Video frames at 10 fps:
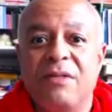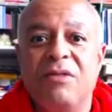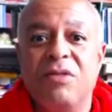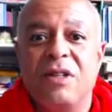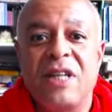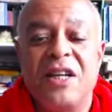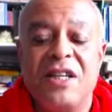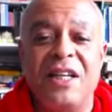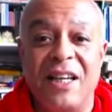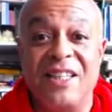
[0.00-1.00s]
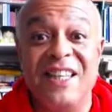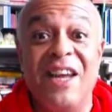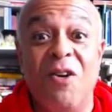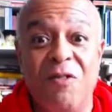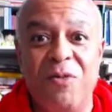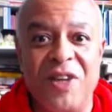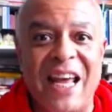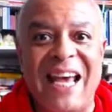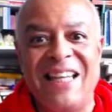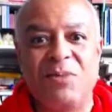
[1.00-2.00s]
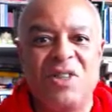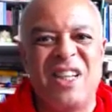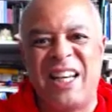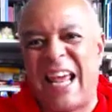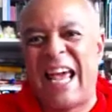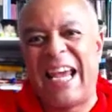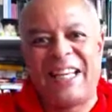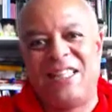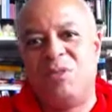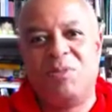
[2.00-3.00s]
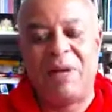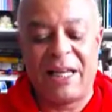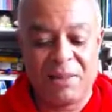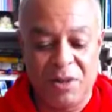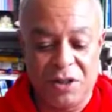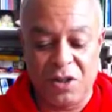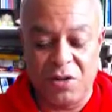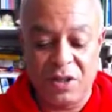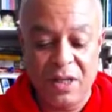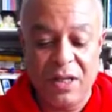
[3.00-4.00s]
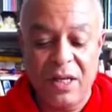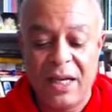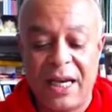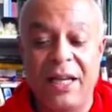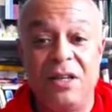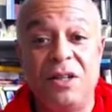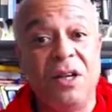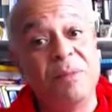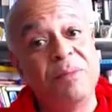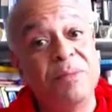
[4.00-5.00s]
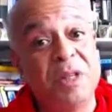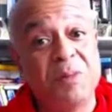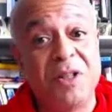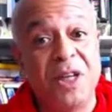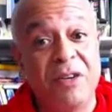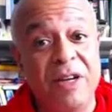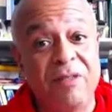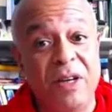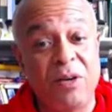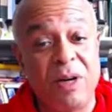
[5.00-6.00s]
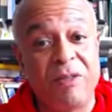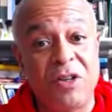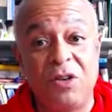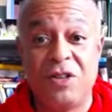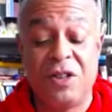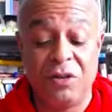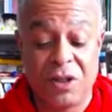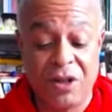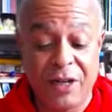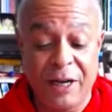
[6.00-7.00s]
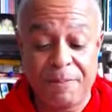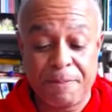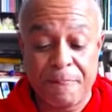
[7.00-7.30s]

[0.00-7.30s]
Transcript: essentially cut his knee off with an adze, which is like an axe, which blacksmiths use. And this particular evening, or whatever, Dr. Still turned up.